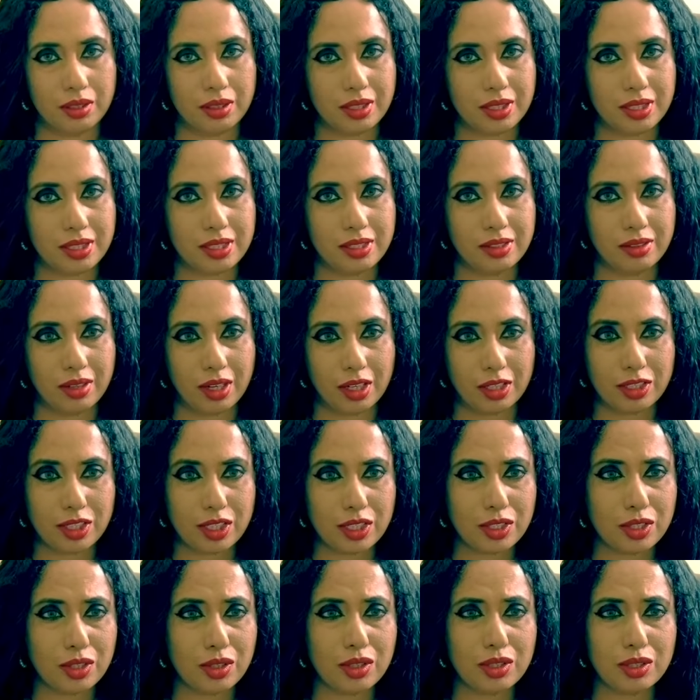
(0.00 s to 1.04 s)

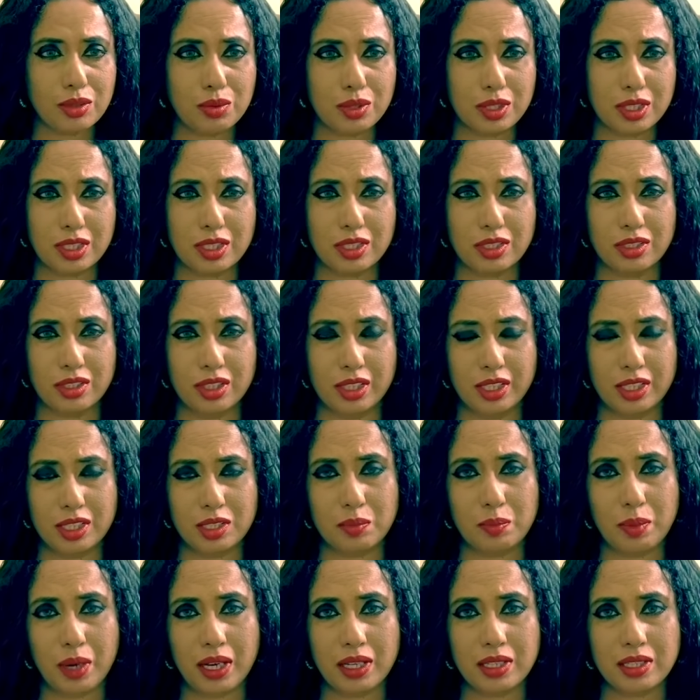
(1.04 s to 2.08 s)
sriracha sauce, which is really
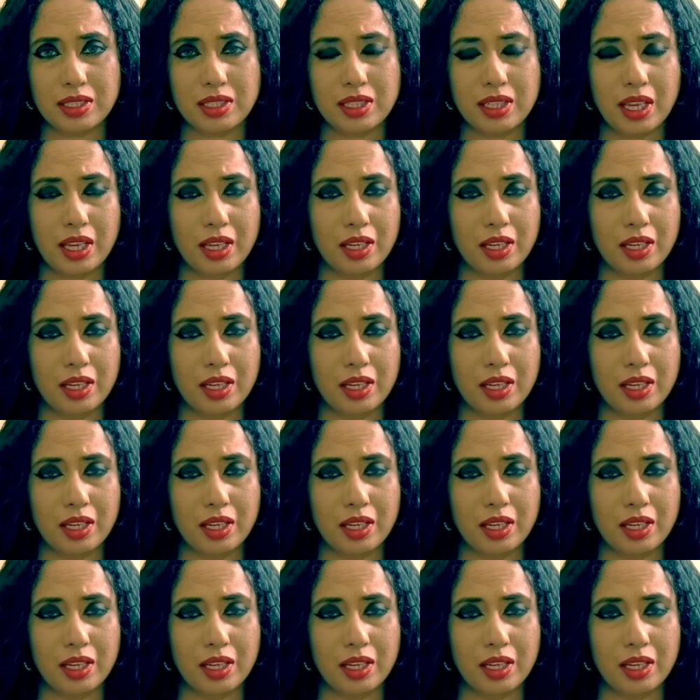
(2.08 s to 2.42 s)
spicy,